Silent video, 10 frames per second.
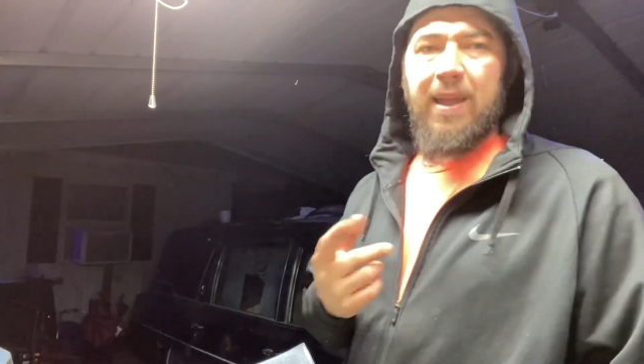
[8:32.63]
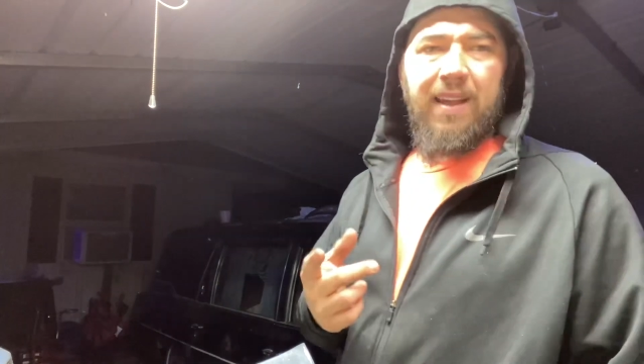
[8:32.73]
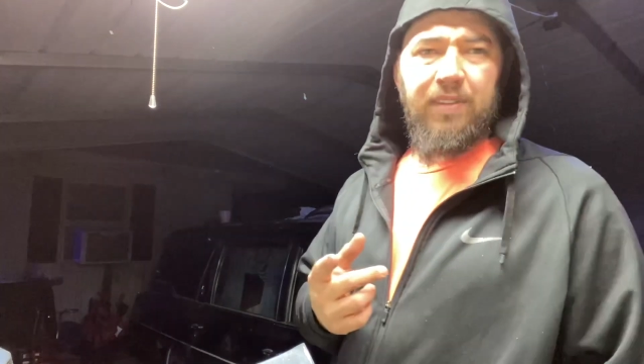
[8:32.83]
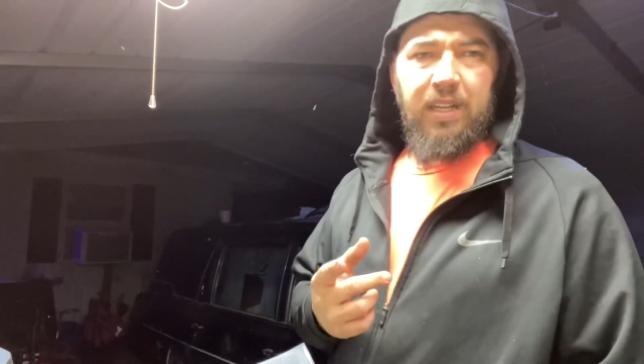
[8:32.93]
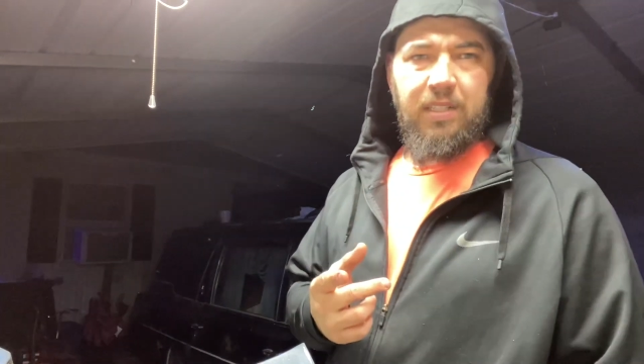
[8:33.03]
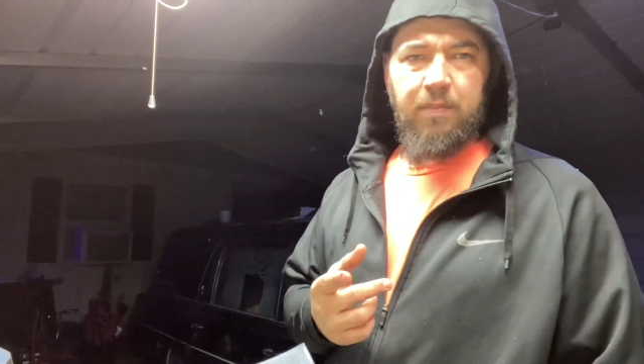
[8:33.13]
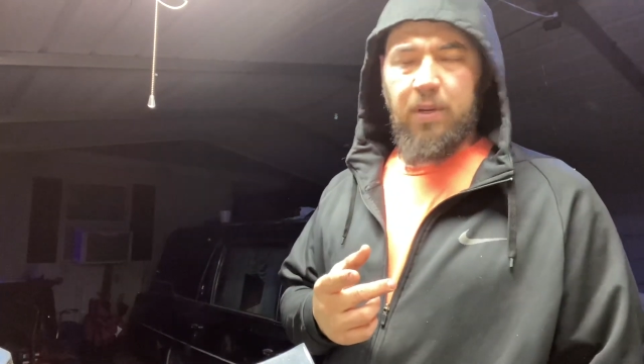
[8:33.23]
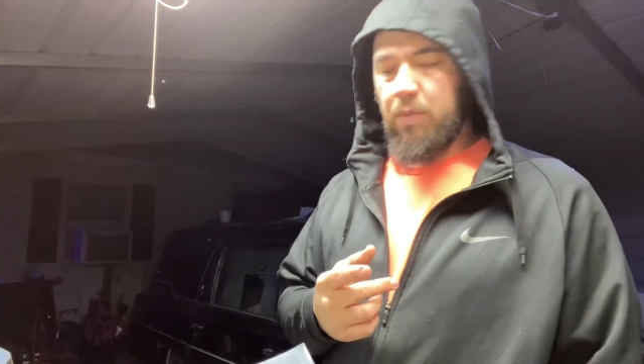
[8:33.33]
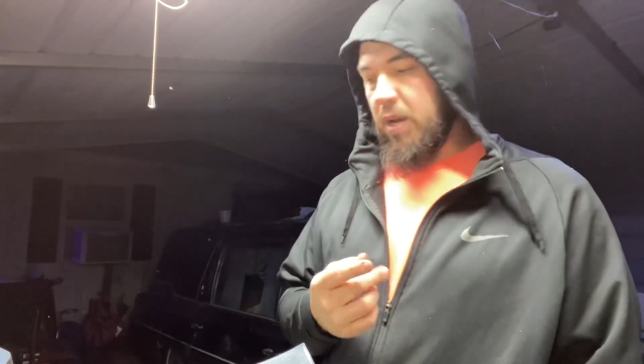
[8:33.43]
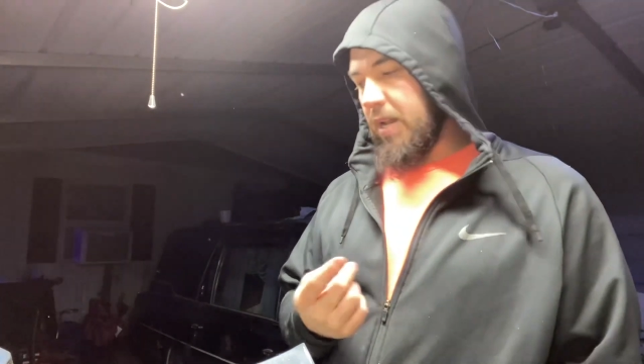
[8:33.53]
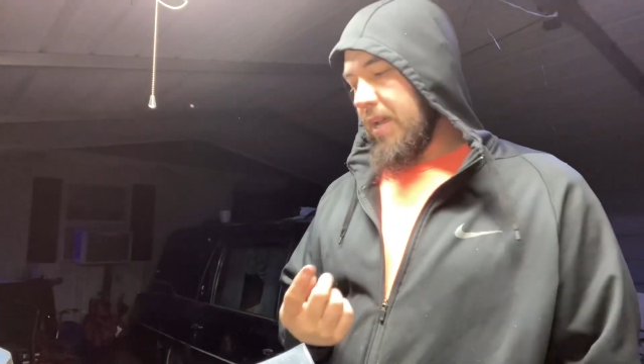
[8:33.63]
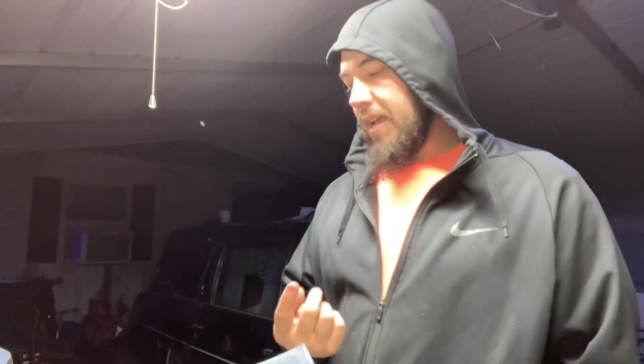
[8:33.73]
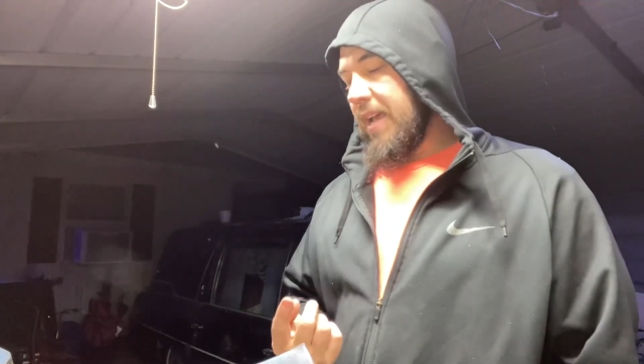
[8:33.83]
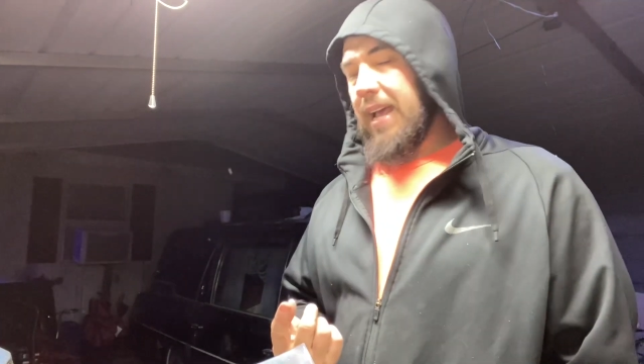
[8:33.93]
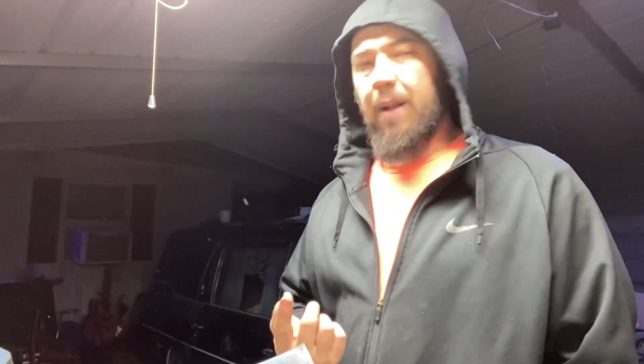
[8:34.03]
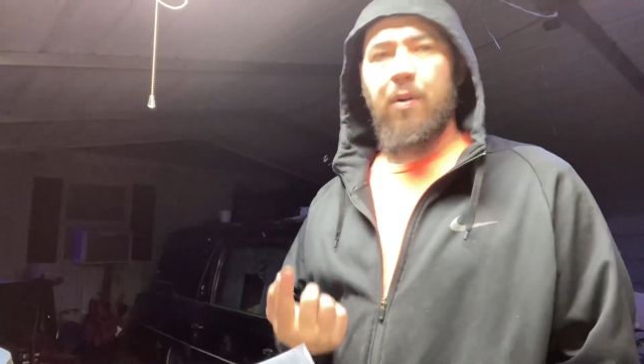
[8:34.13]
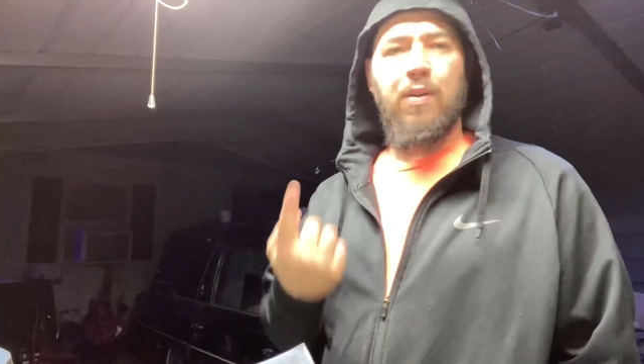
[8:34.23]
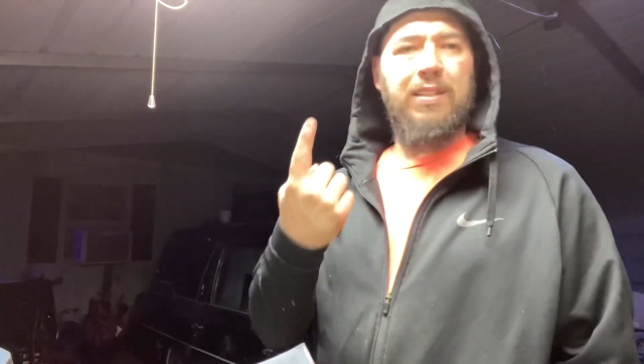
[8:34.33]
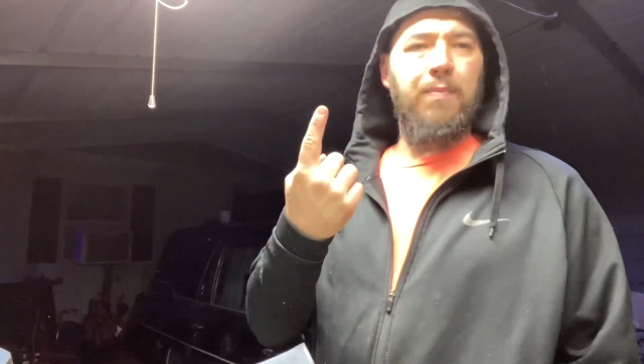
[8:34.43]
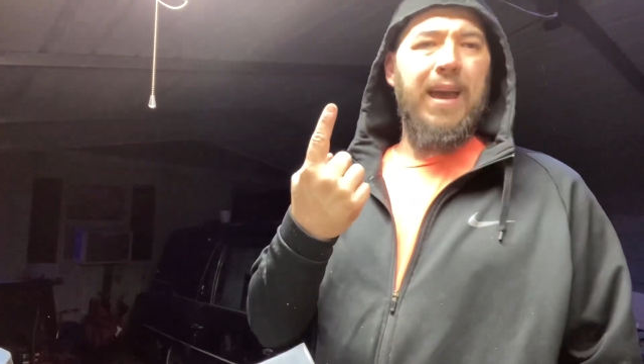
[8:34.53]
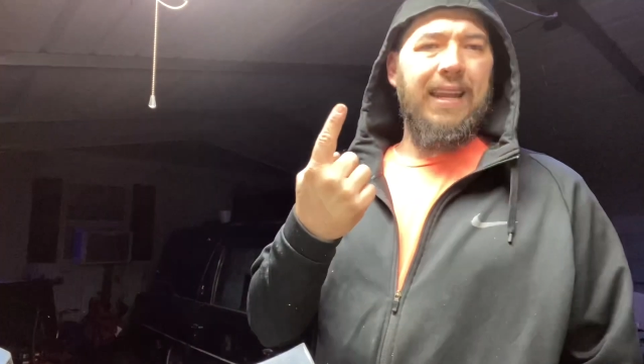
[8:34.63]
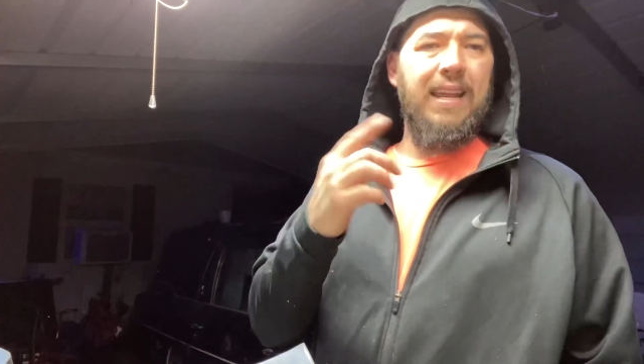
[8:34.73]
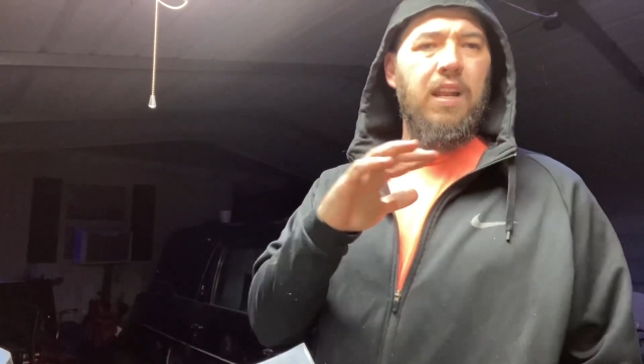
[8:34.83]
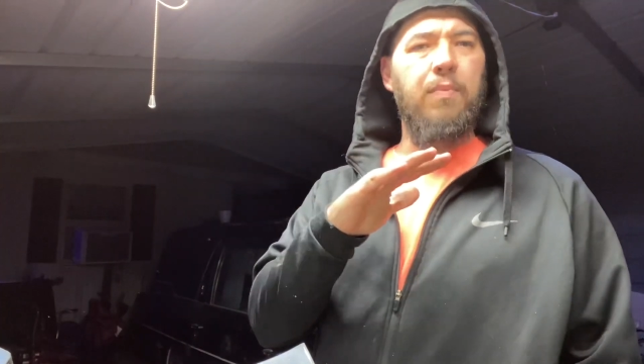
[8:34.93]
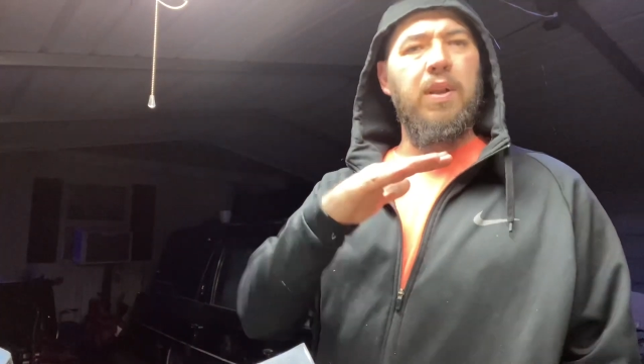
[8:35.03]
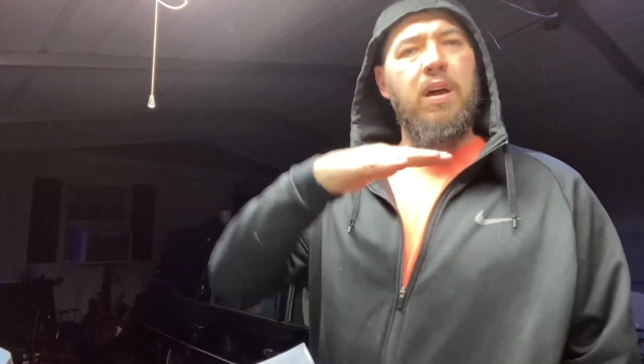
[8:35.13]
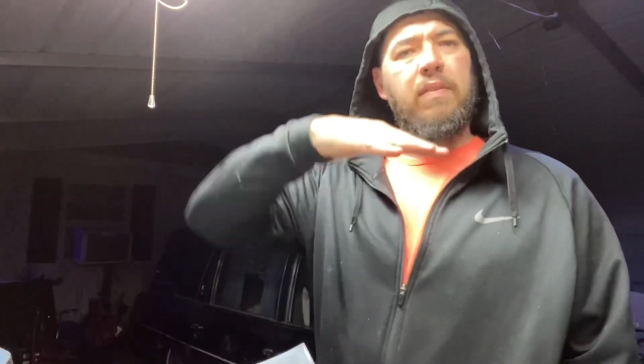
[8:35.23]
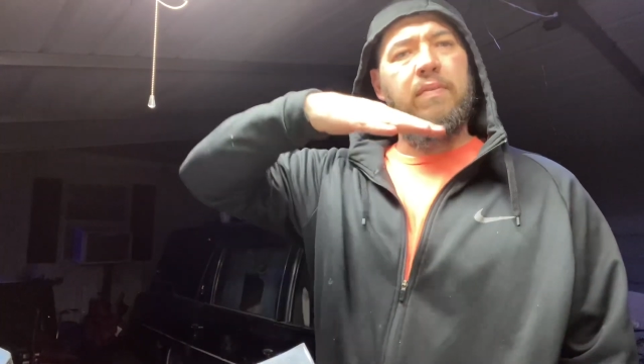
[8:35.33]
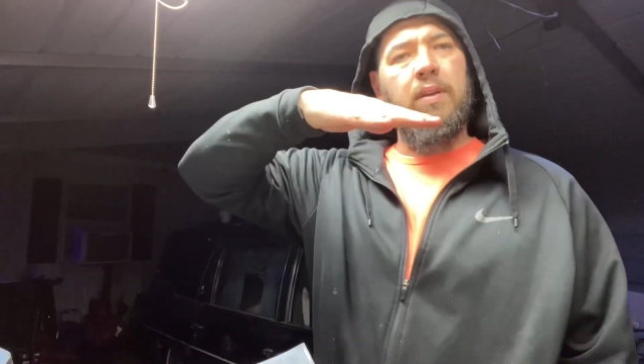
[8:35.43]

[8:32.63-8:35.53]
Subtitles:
have to custom build one, and I'm going to raise the back end up enough.